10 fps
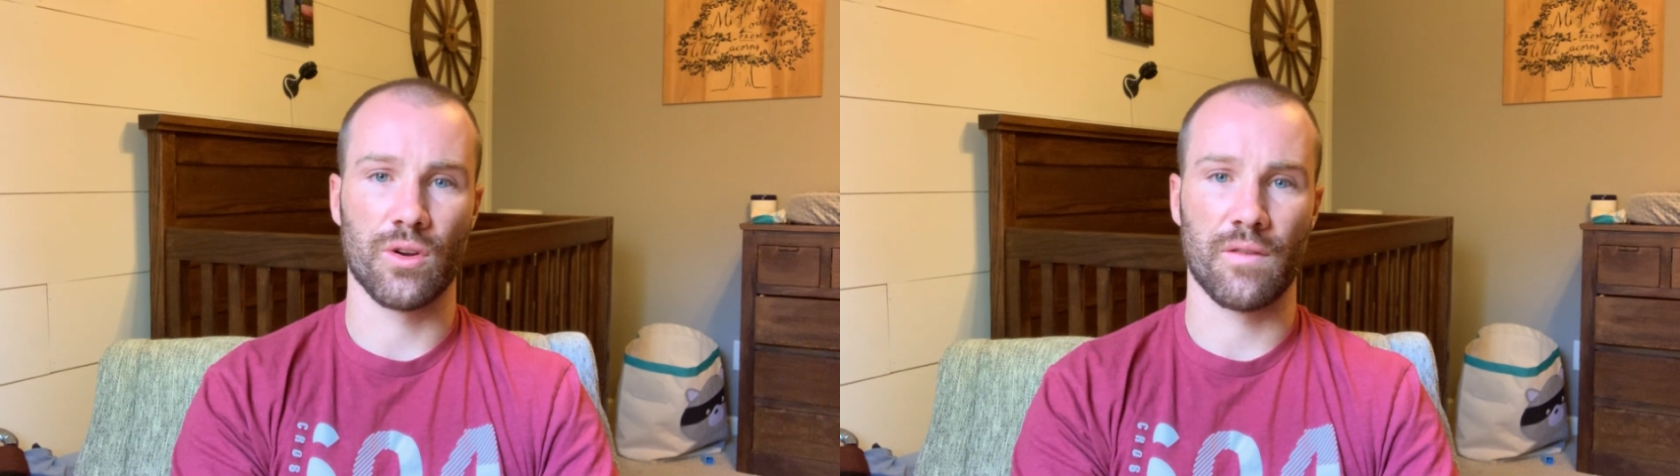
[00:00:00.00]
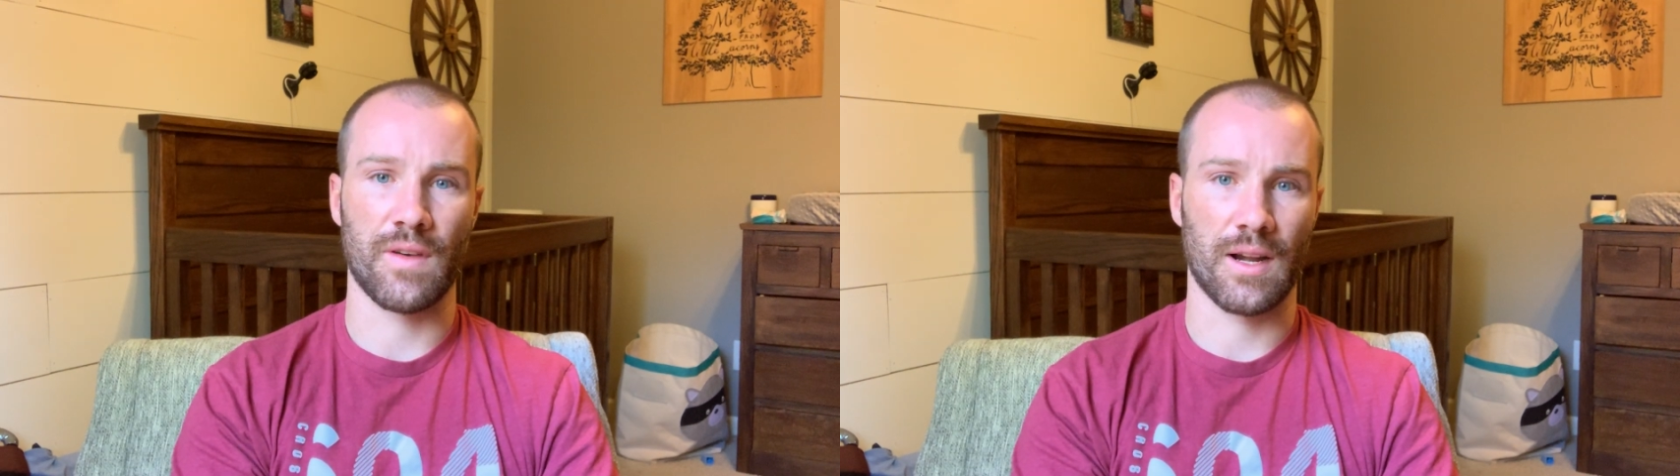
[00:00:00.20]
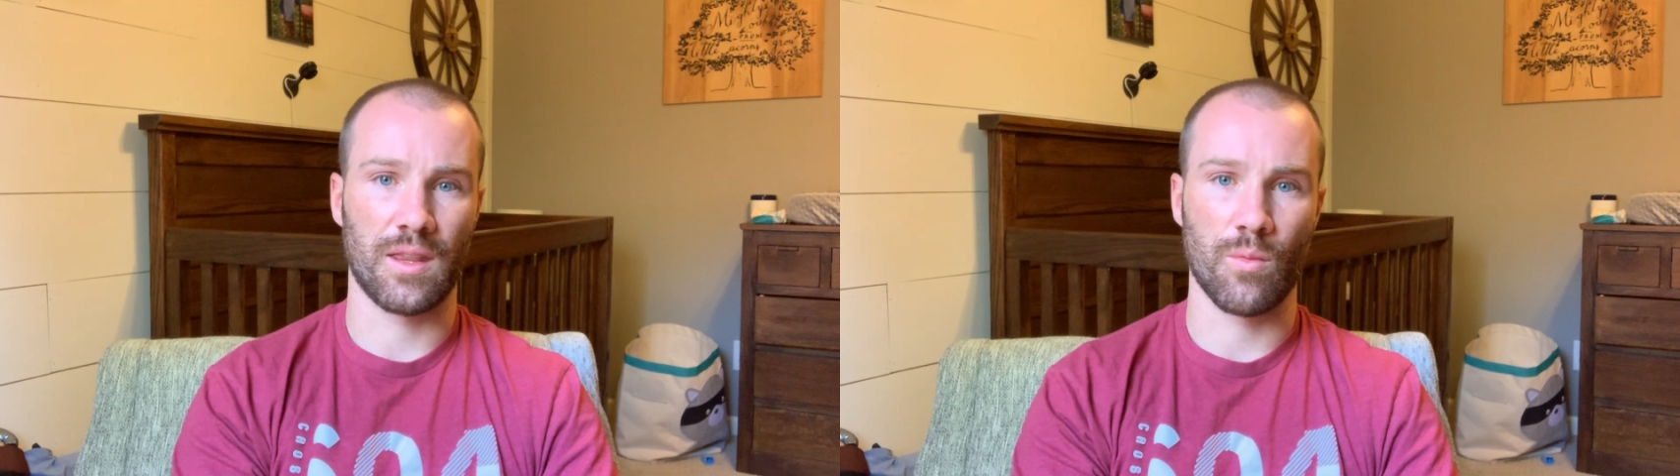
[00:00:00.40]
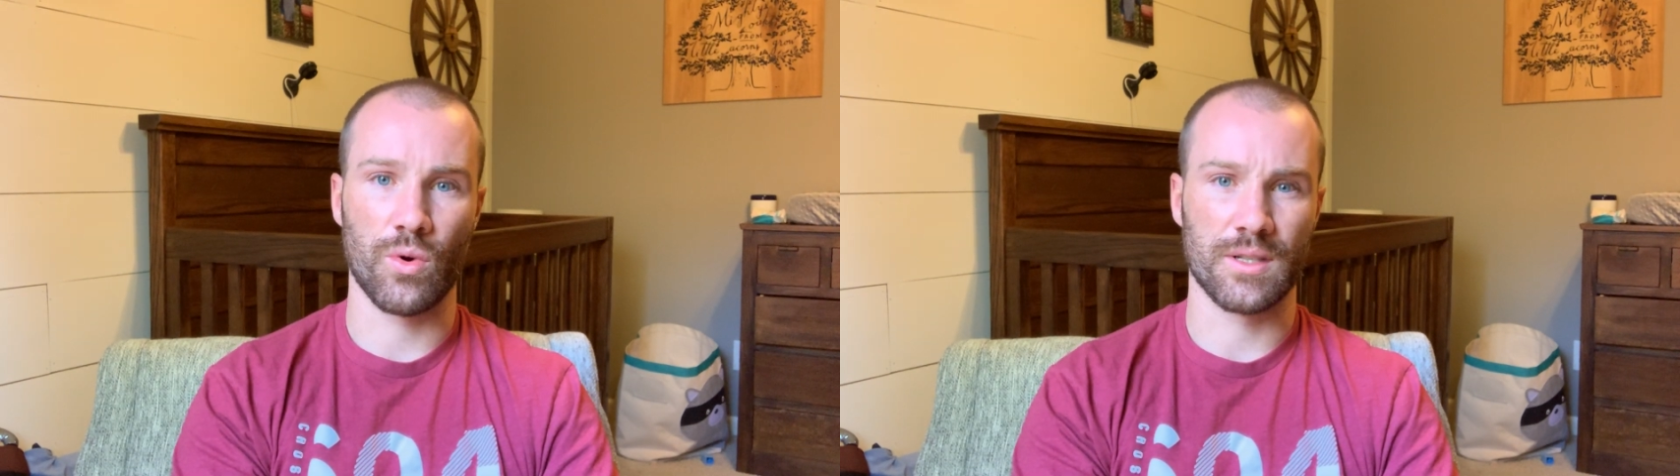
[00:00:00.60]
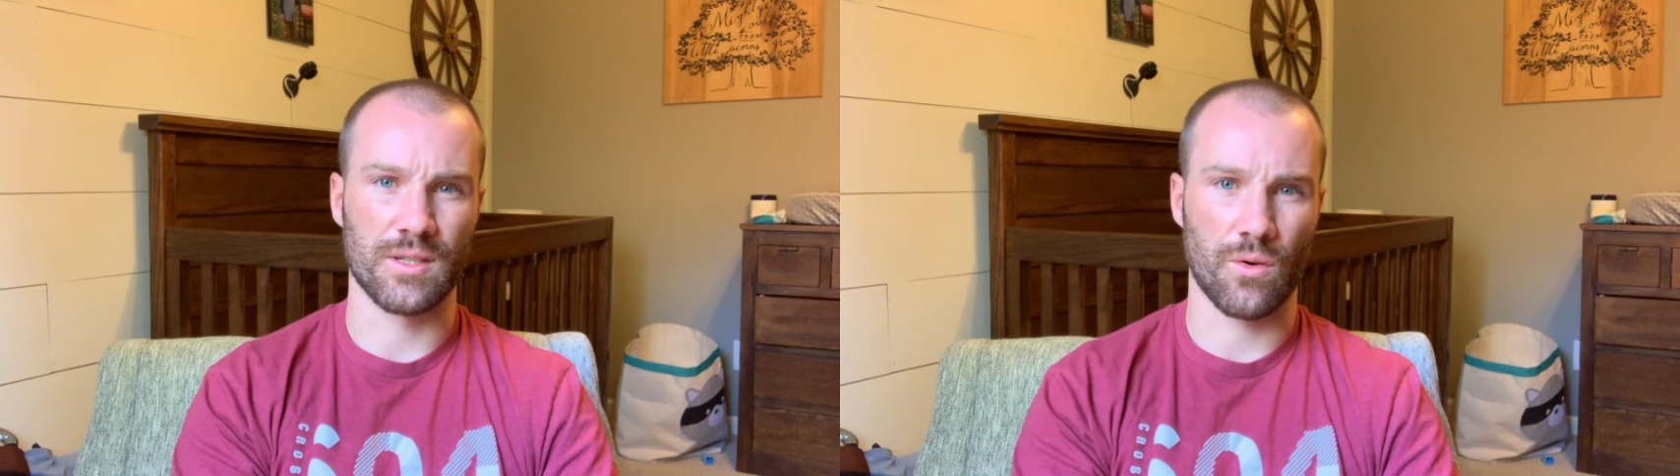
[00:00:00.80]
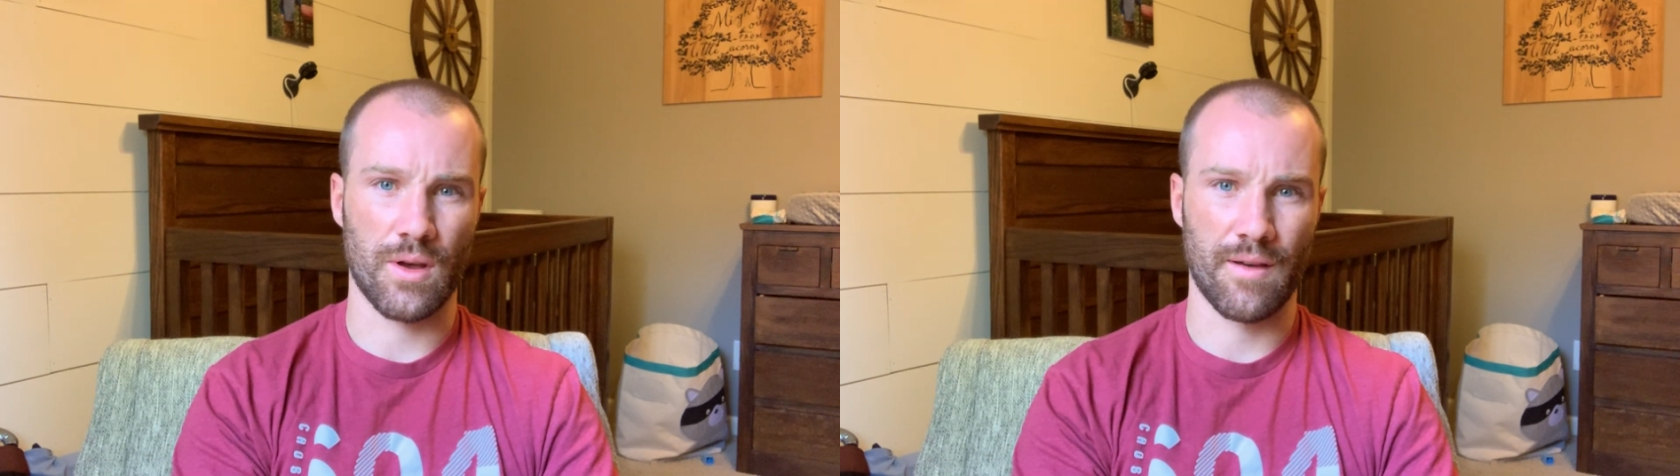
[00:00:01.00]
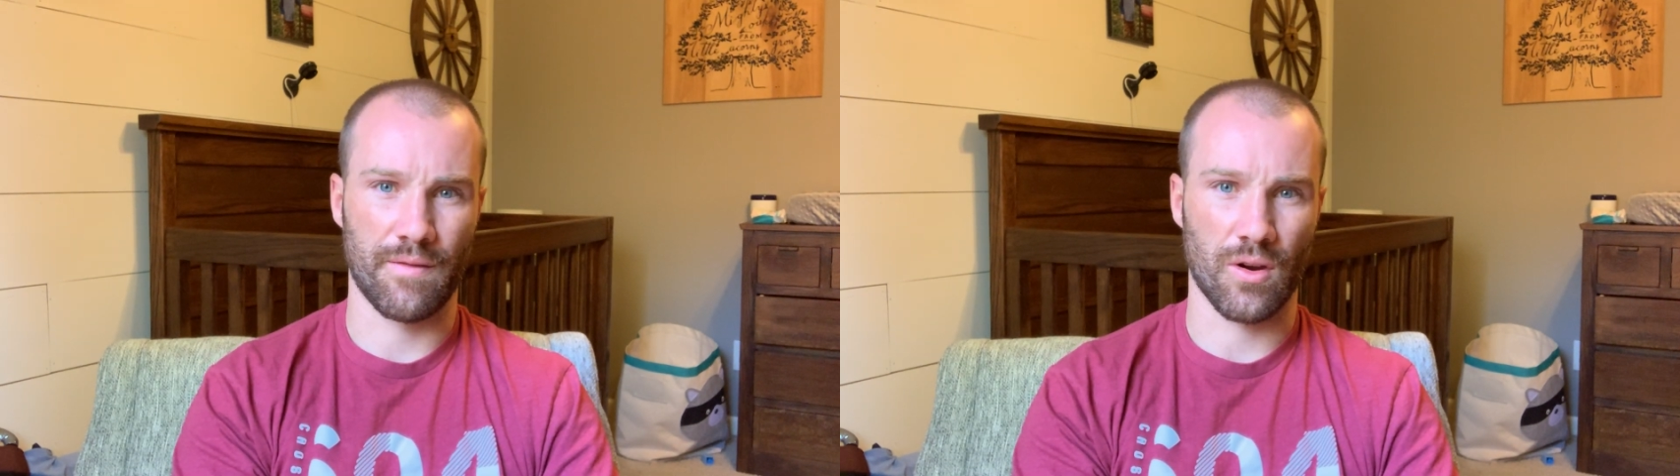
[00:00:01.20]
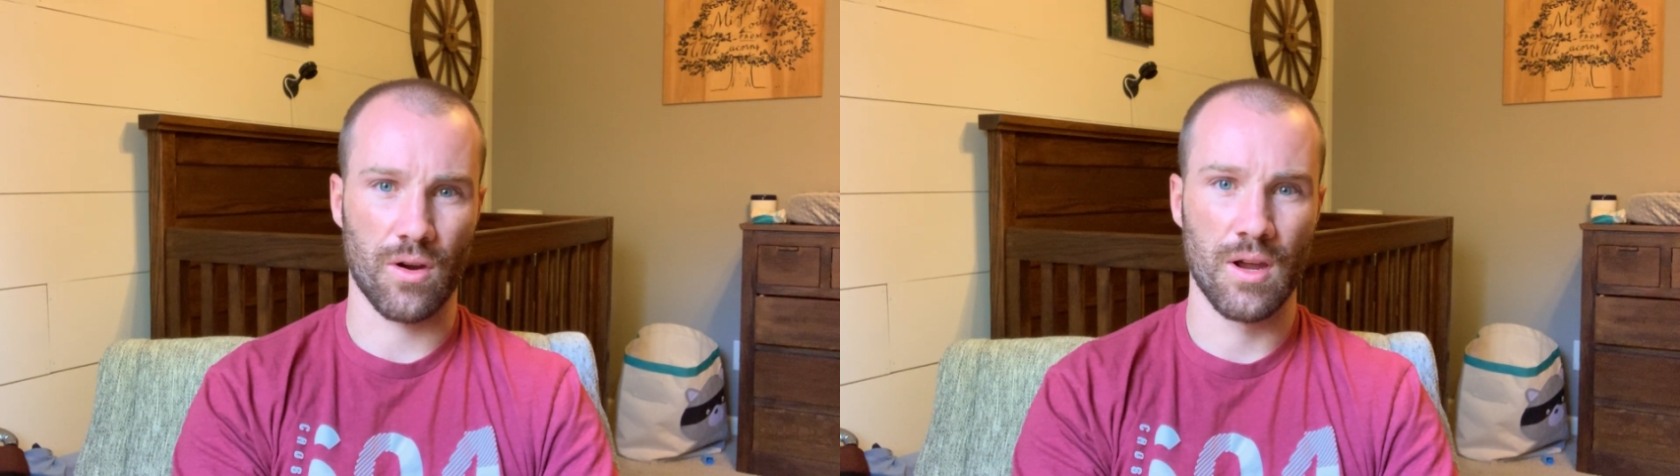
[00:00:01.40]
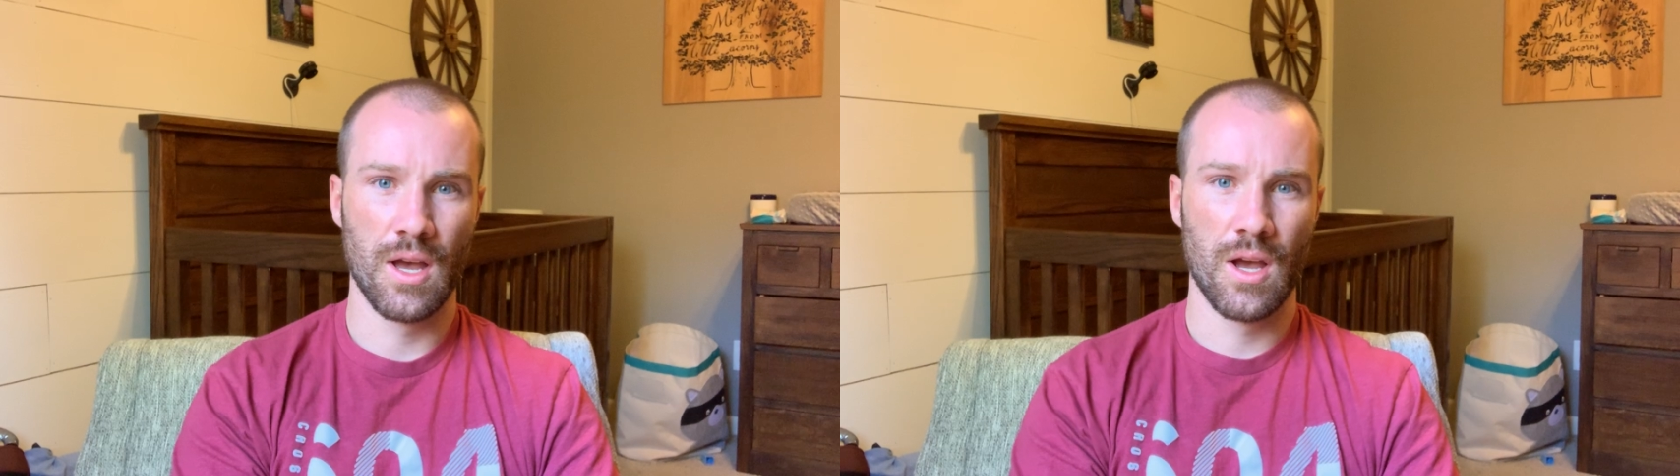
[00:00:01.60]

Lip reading: affect them whatsoever.